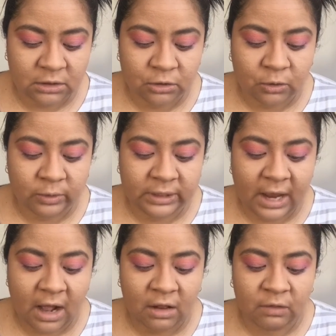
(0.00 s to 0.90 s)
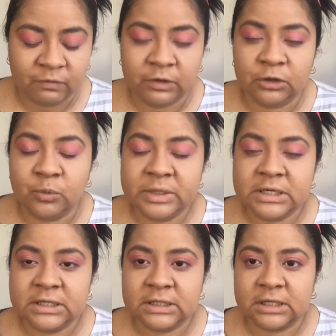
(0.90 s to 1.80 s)
L'Oreal
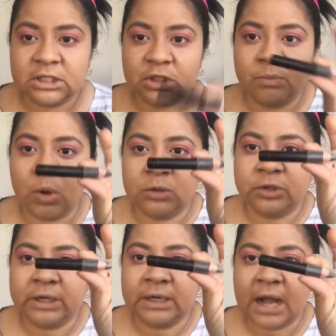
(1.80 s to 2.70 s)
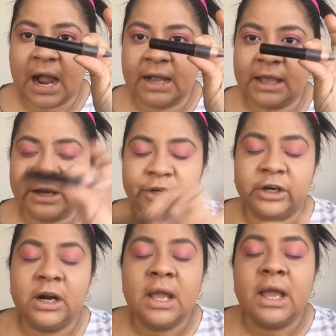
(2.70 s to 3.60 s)
Voluminous Smoldering
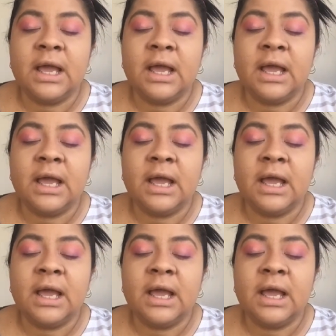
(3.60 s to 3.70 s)
Eyeliner